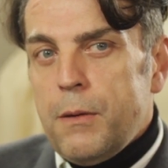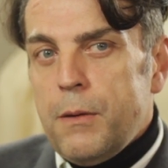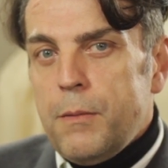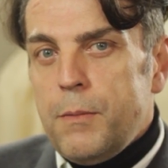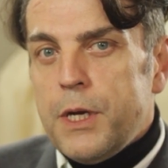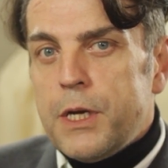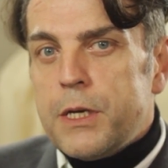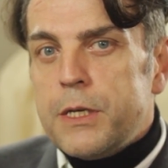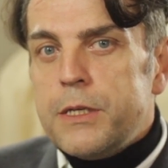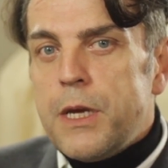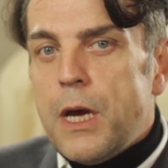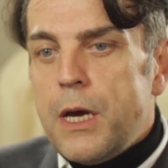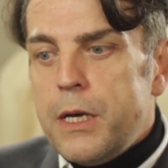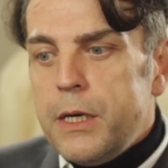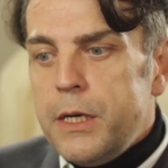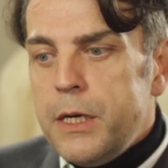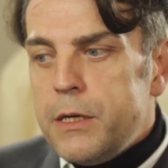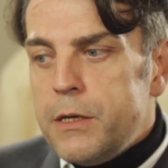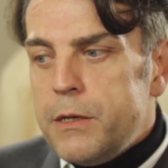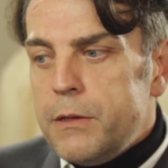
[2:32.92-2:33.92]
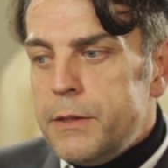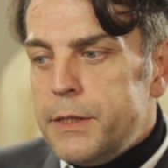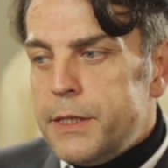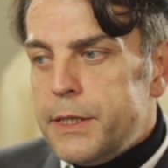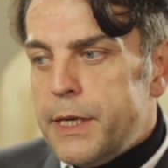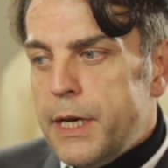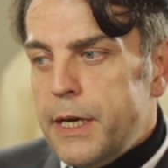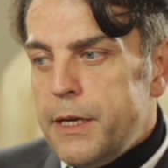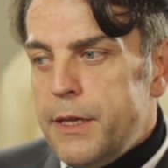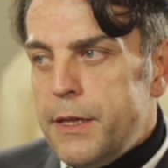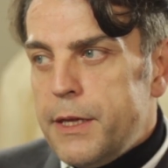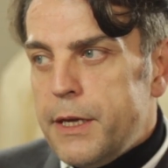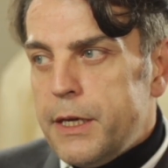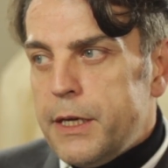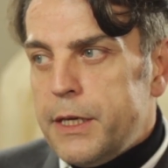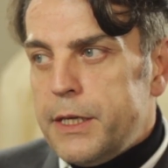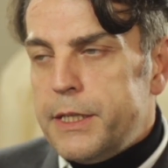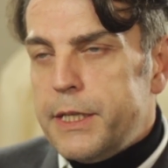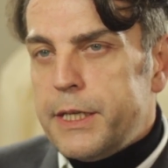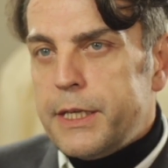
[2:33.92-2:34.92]
Because I
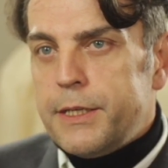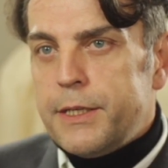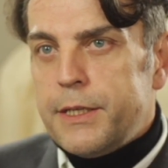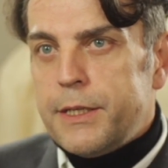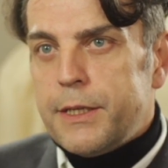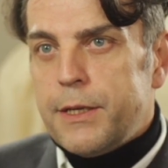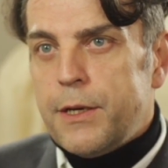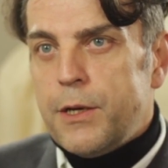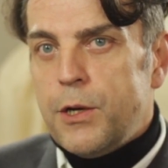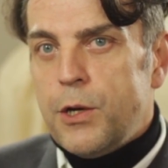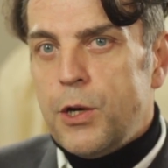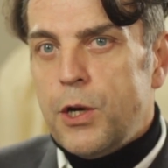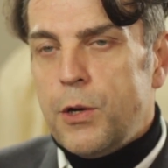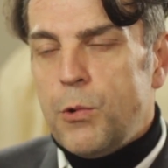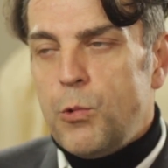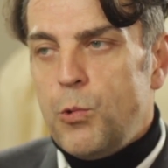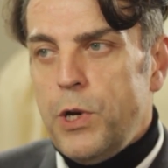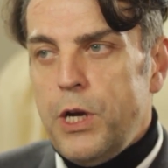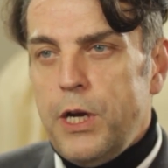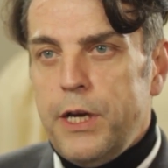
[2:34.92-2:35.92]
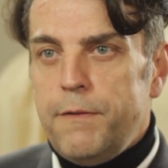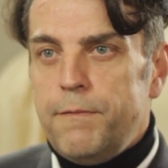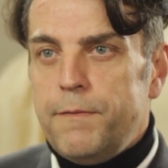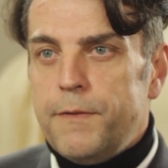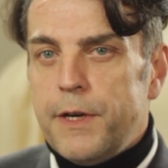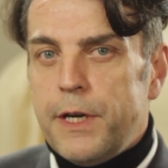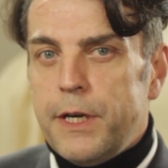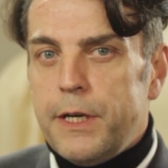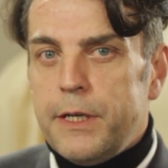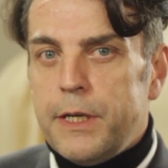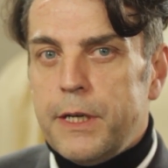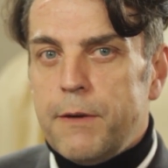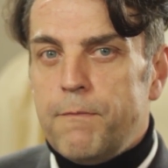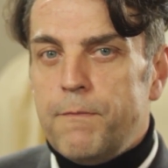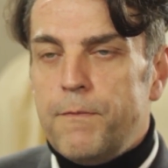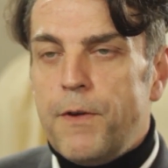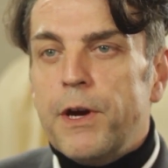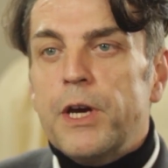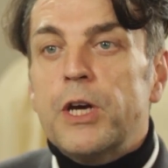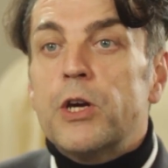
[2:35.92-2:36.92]
think that we live in a
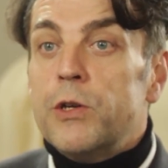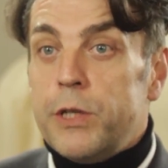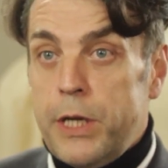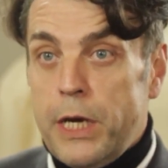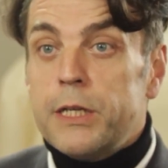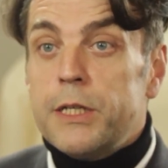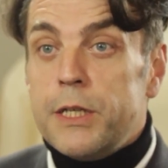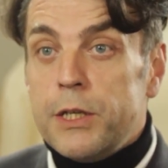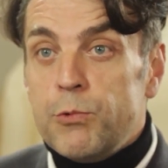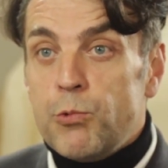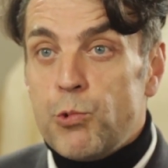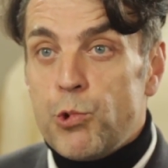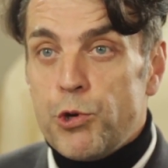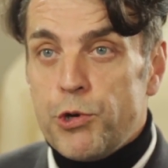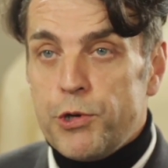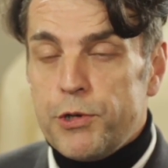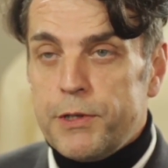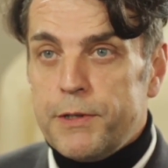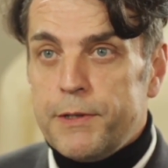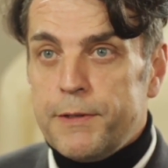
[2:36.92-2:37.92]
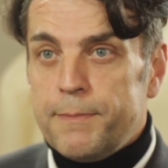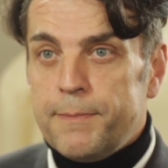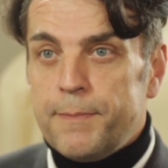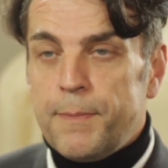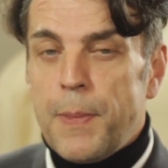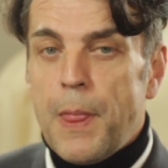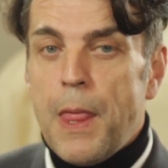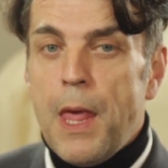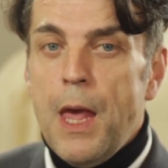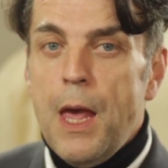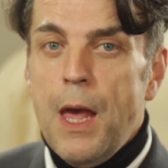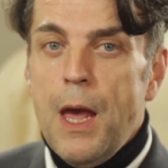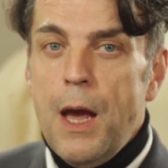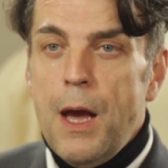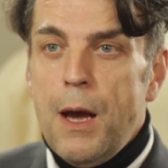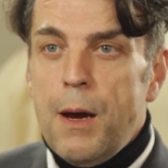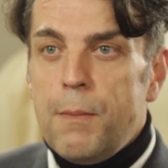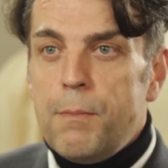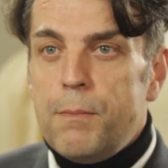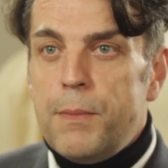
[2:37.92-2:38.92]
very connected world.
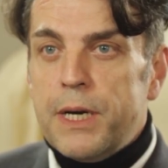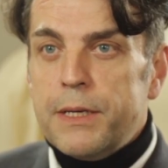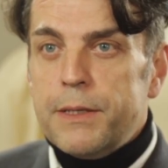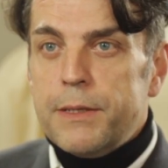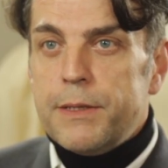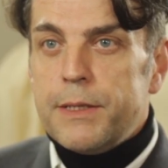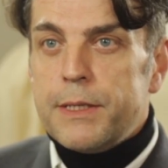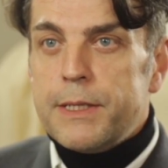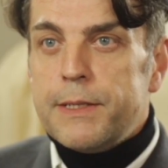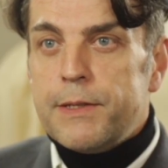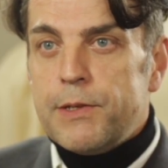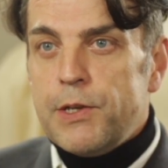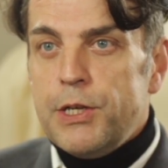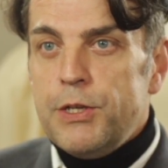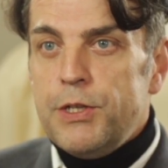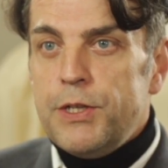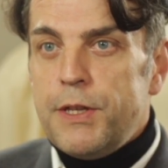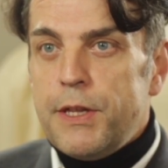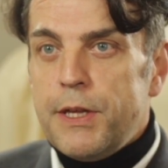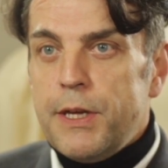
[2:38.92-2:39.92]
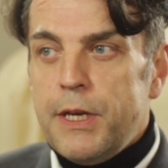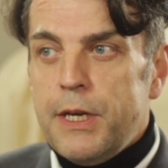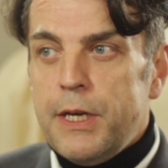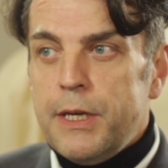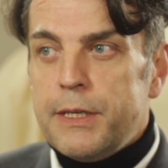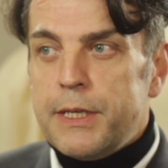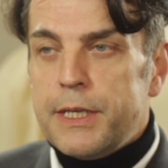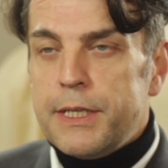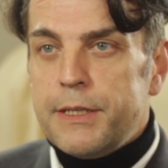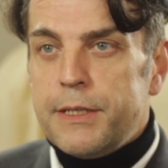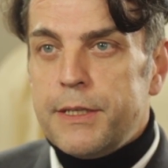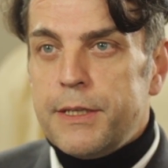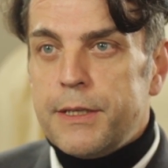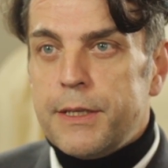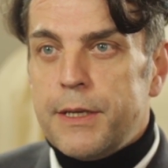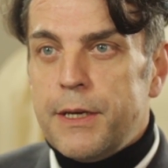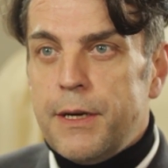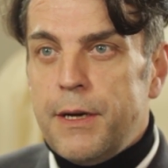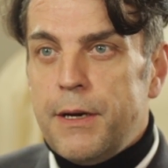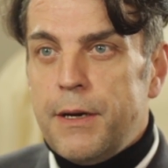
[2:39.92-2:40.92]
But the strange thing that
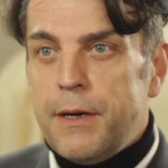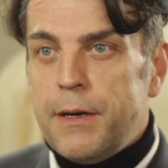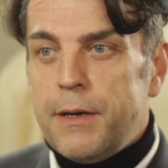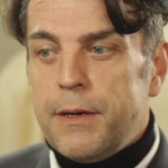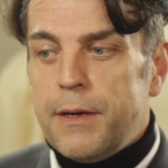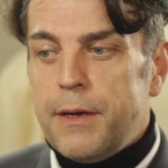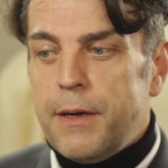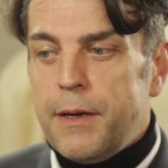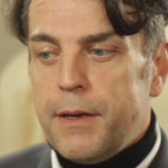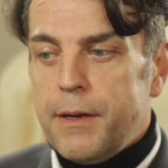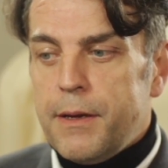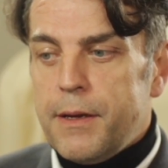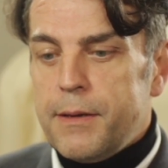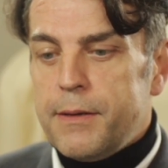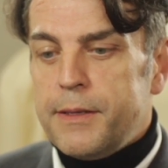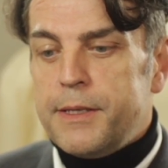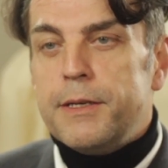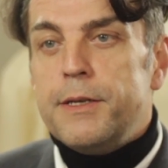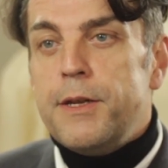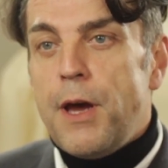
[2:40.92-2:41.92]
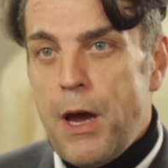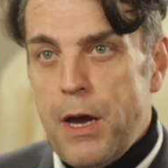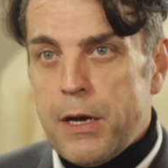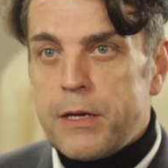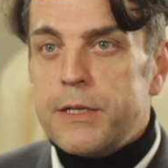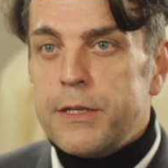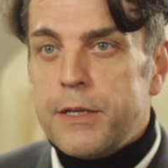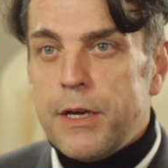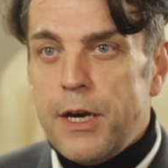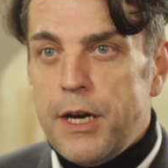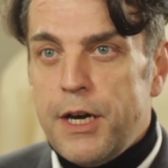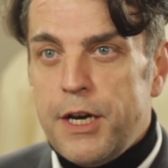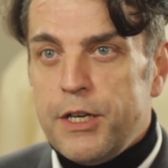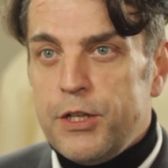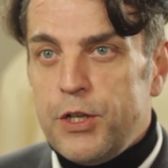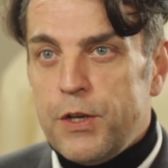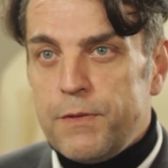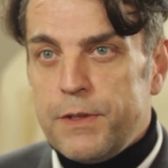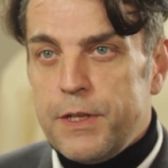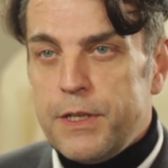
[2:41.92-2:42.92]
the dark
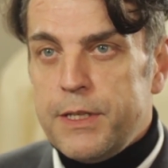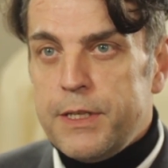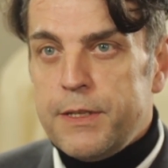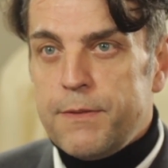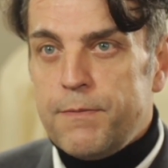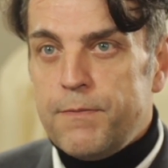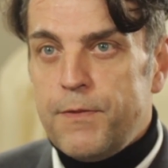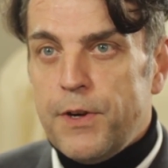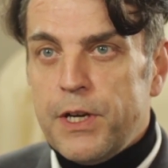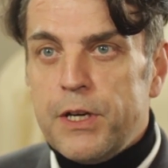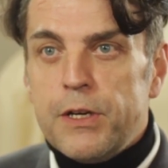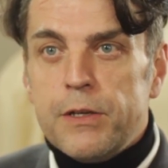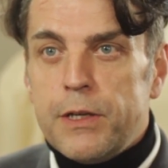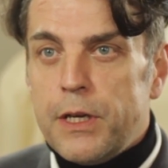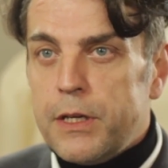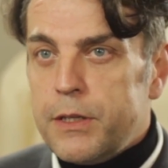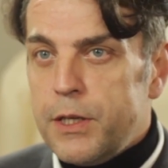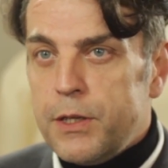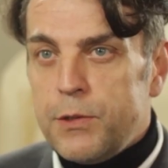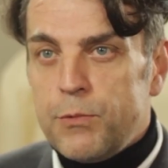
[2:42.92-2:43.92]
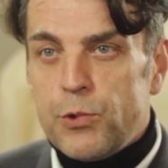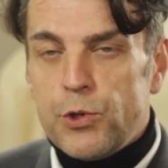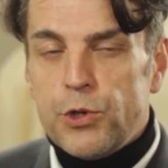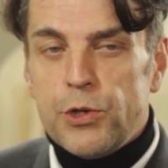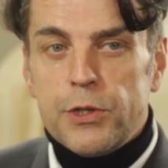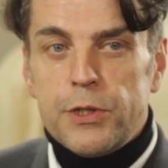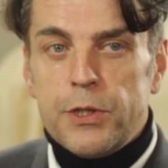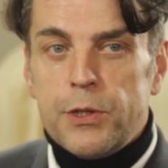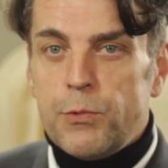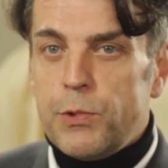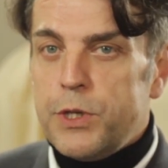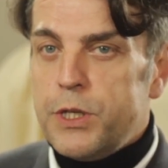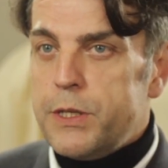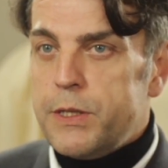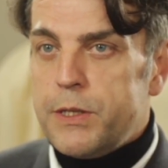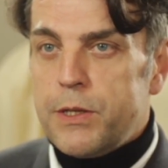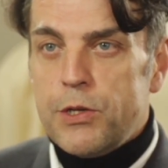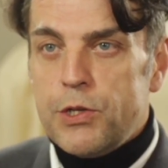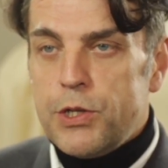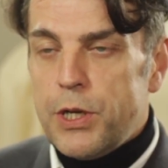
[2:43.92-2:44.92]
side of this very connected world, in which
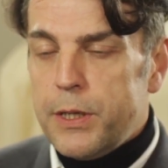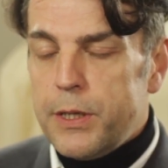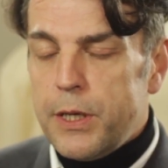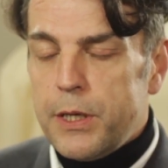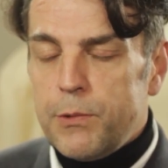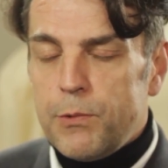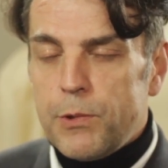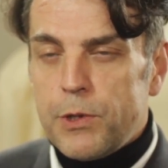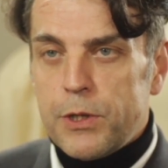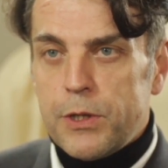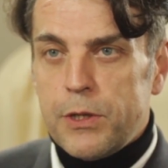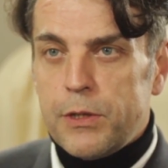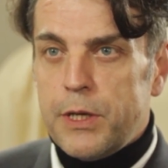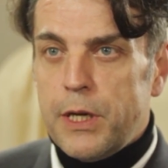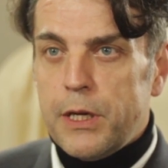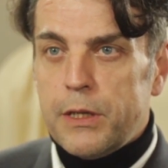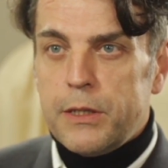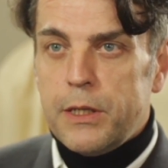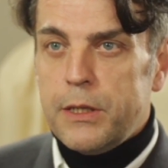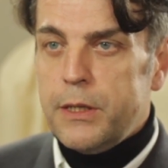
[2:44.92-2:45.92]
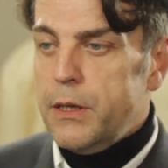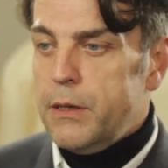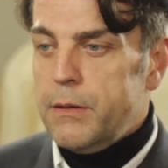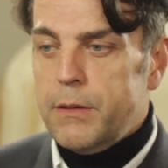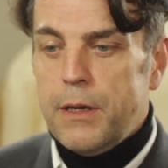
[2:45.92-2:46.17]
social network connected